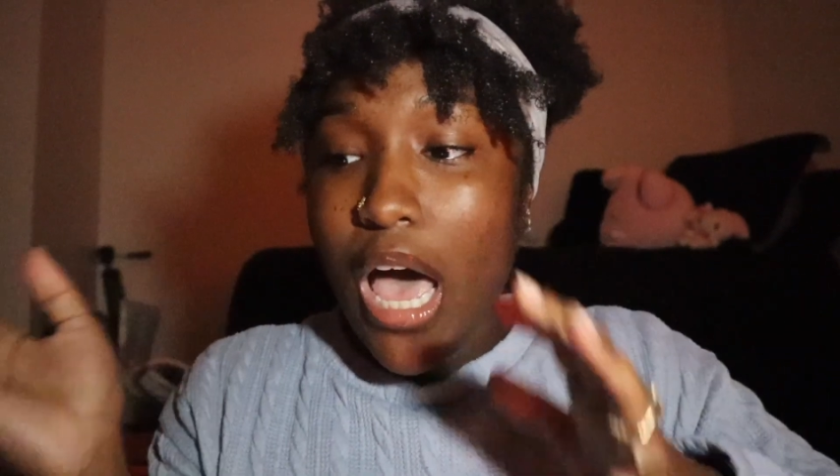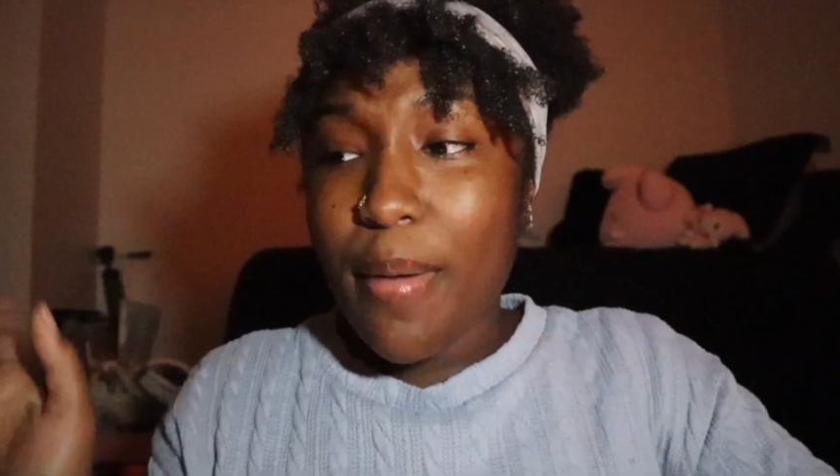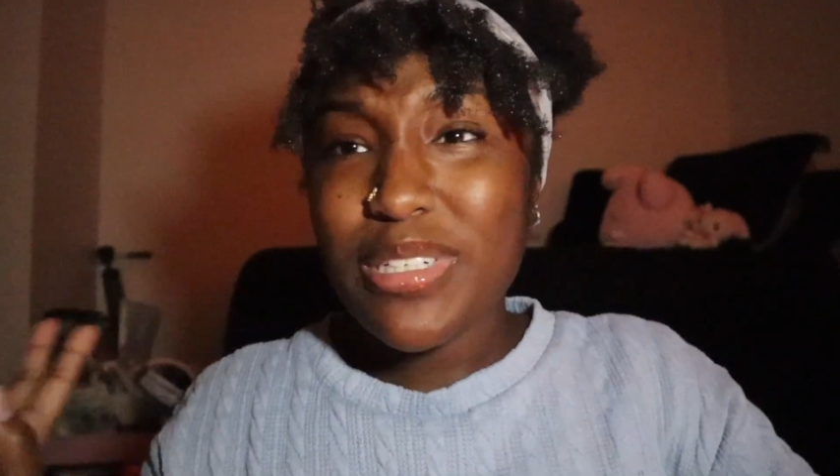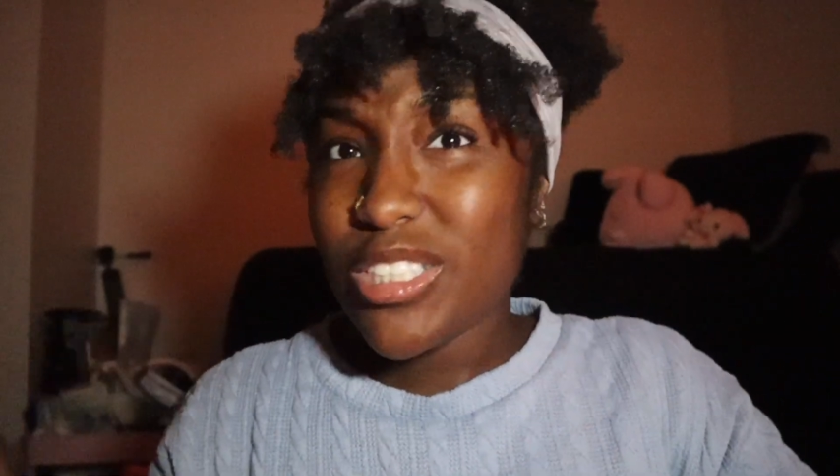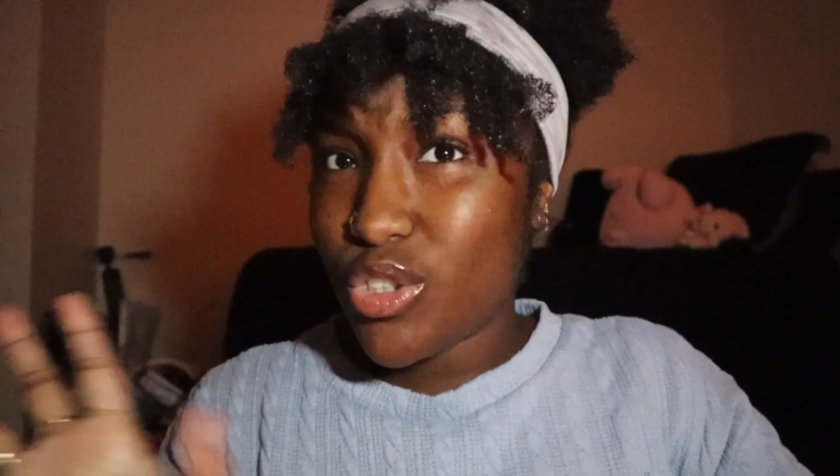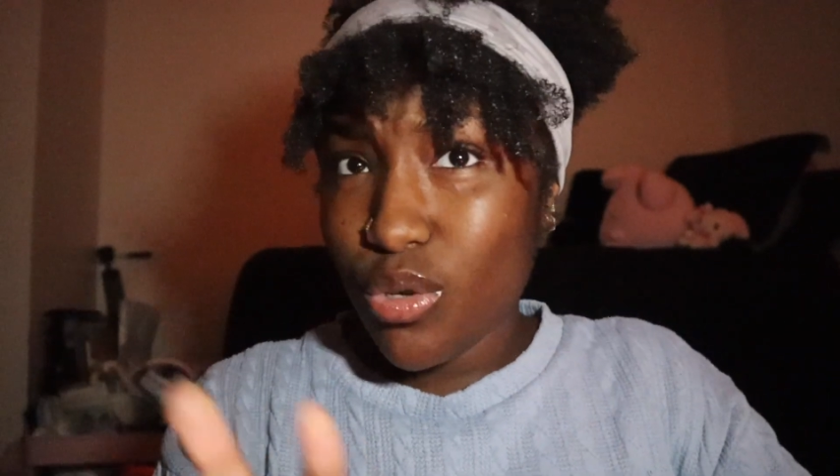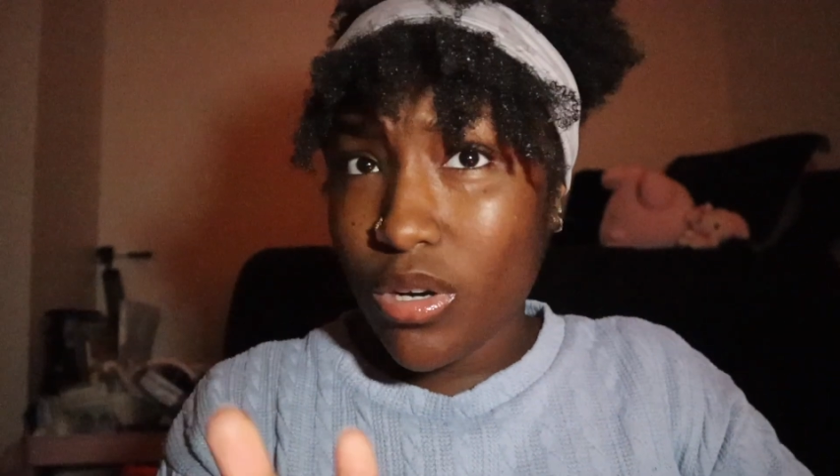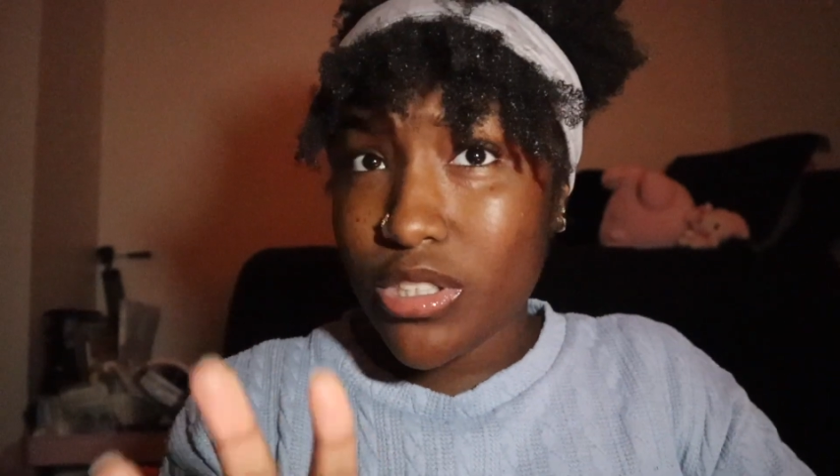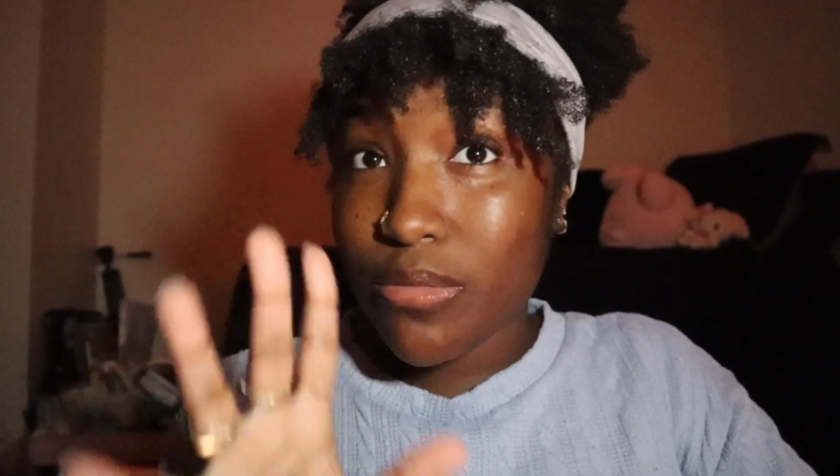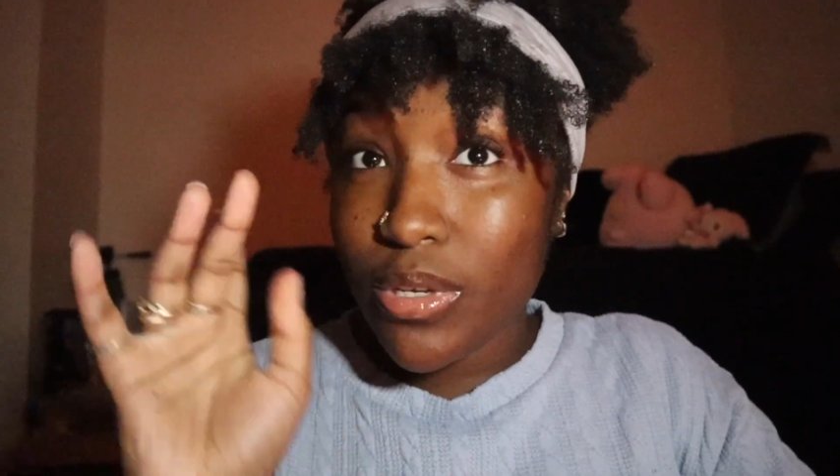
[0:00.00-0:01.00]
I might just draw
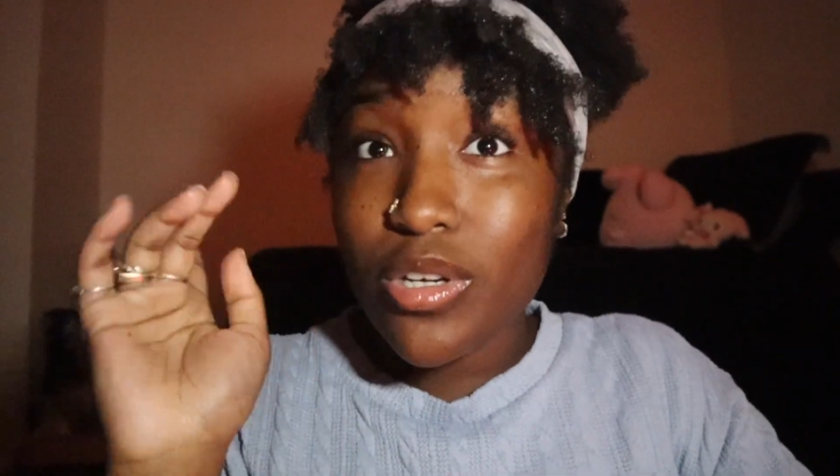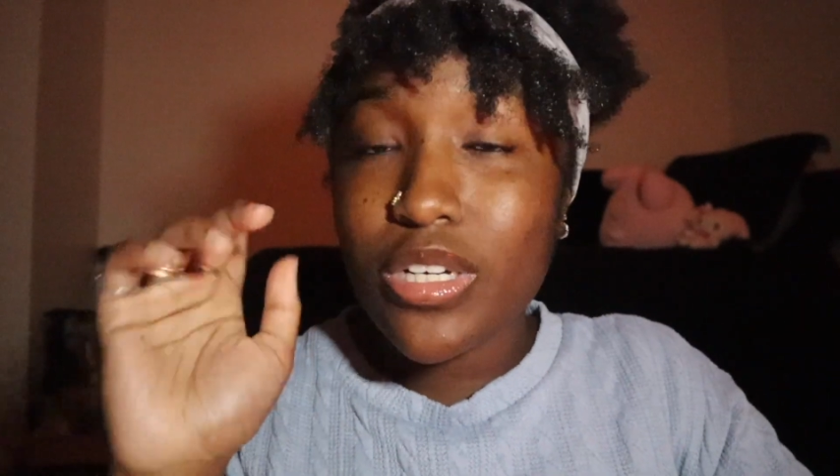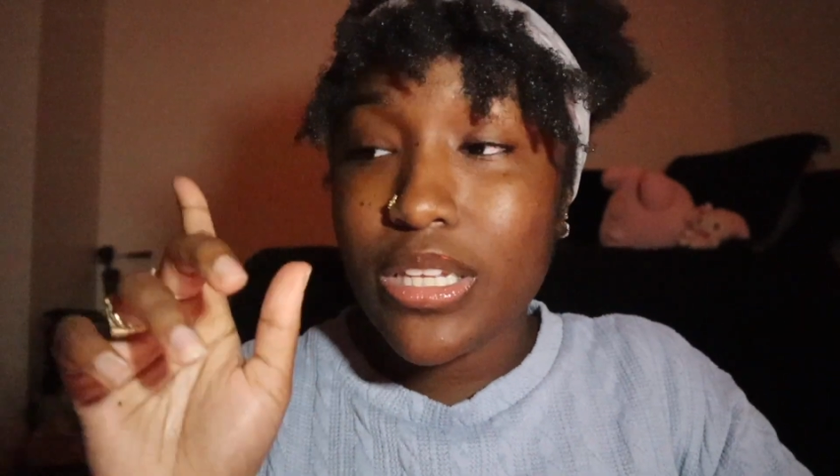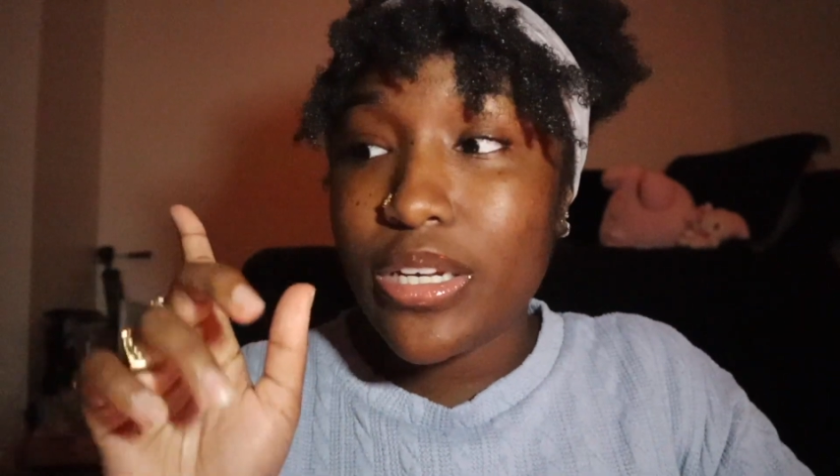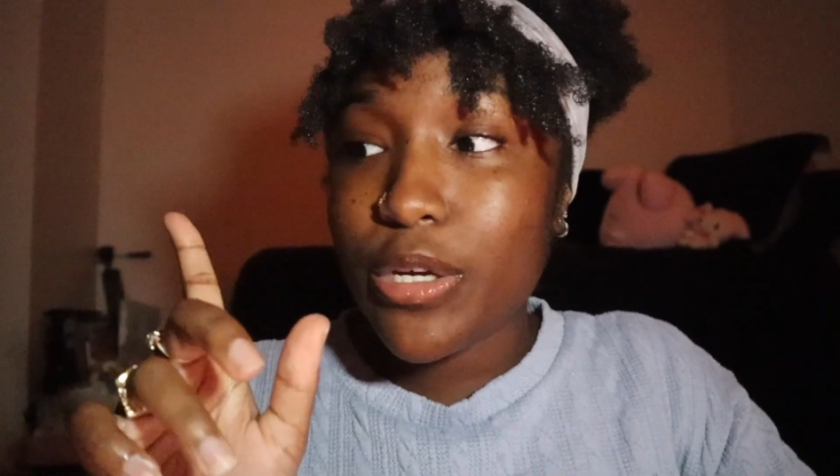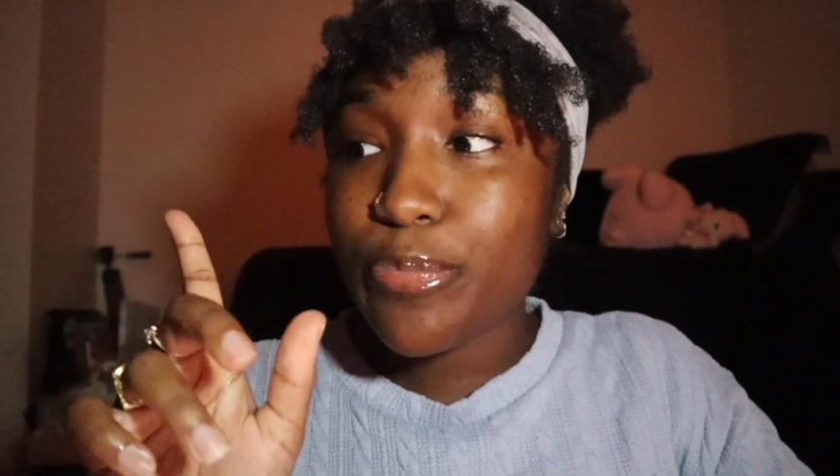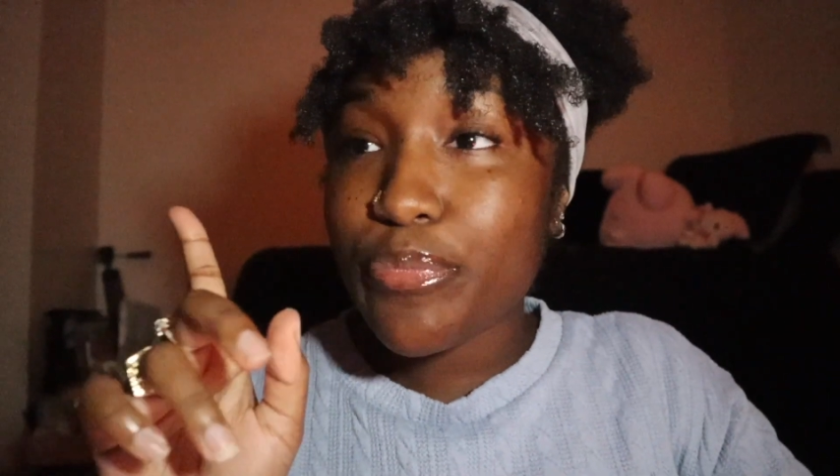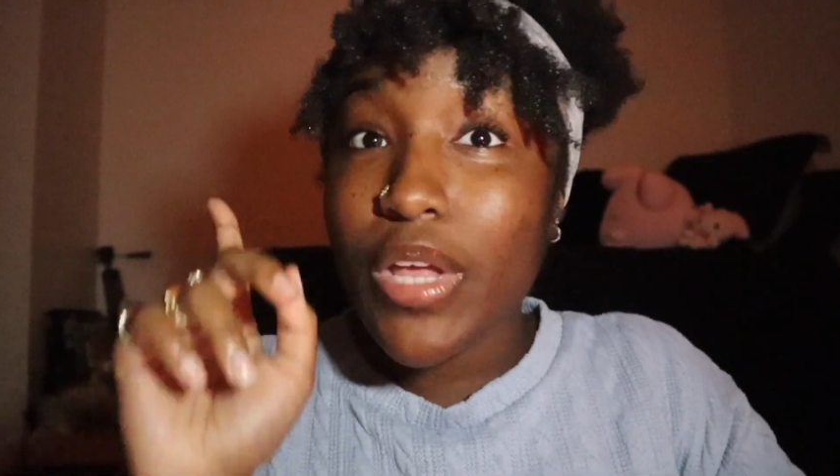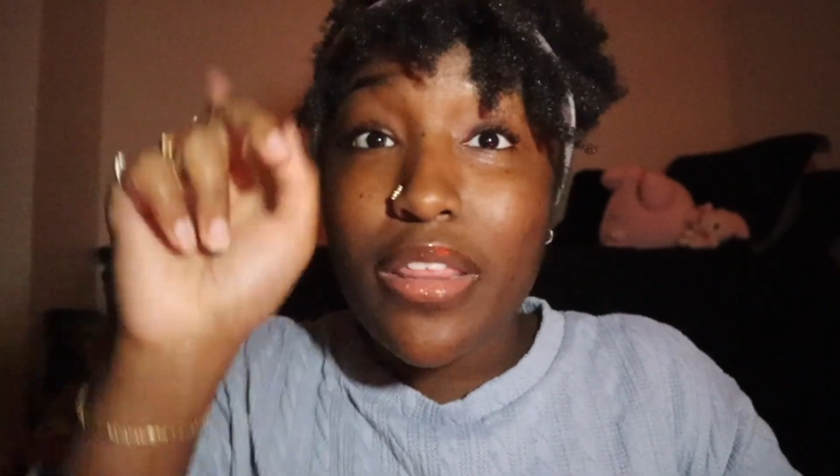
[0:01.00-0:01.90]
or something or clean up.